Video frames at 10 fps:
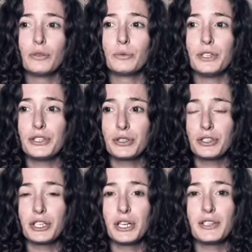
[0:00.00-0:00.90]

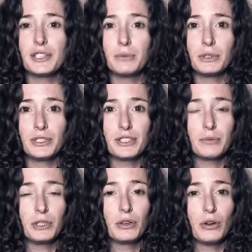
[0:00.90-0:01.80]
researching symbolism
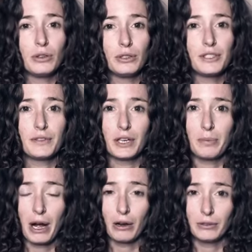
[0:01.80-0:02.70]
and occult is very
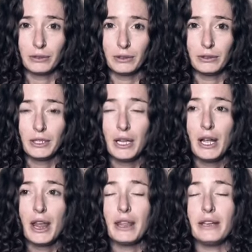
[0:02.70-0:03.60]
powerful.
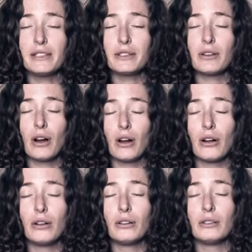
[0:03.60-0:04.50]
These are
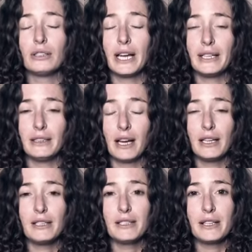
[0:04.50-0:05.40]
all light
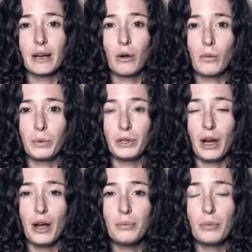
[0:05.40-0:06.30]
lines that open
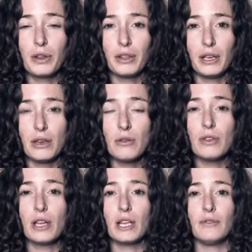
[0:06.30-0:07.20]
up within you
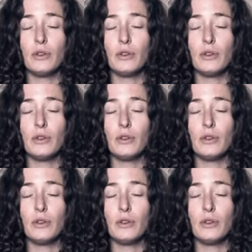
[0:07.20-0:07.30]
that give